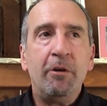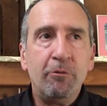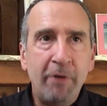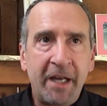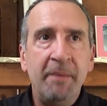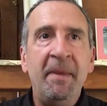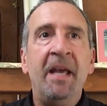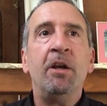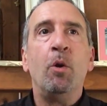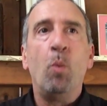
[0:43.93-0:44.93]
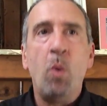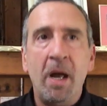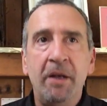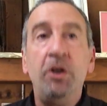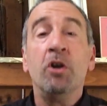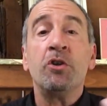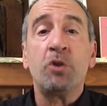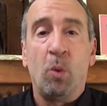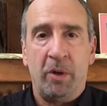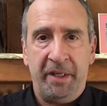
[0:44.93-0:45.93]
recommend what your
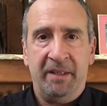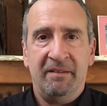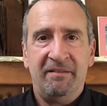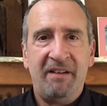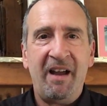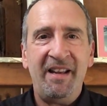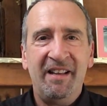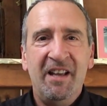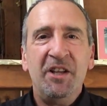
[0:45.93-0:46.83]
story, right?